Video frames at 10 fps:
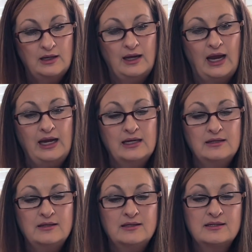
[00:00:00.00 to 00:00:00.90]

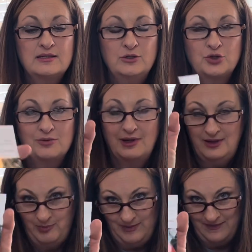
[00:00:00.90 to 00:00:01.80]
and the
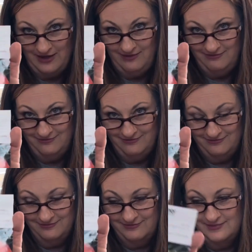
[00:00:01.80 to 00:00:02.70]
Cinderella pumpkin.
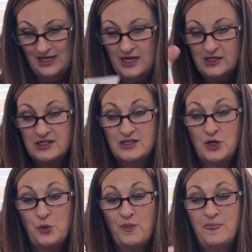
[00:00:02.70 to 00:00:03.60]

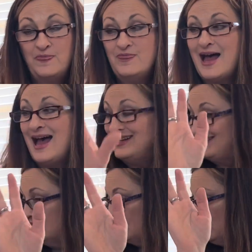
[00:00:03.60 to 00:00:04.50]
So that
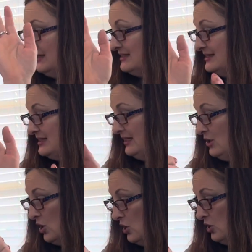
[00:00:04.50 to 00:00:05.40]
is my seed
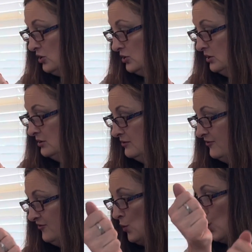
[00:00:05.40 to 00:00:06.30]
haul
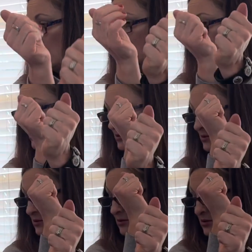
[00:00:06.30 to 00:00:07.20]
for
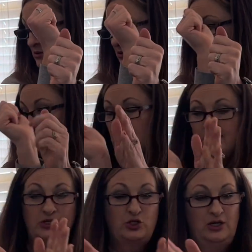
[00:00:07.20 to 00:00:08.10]

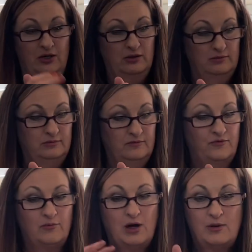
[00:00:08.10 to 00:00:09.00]
this year
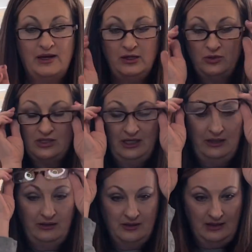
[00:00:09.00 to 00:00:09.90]
from all my new
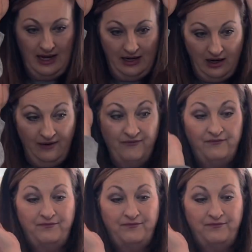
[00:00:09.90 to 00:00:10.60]
seeds that I've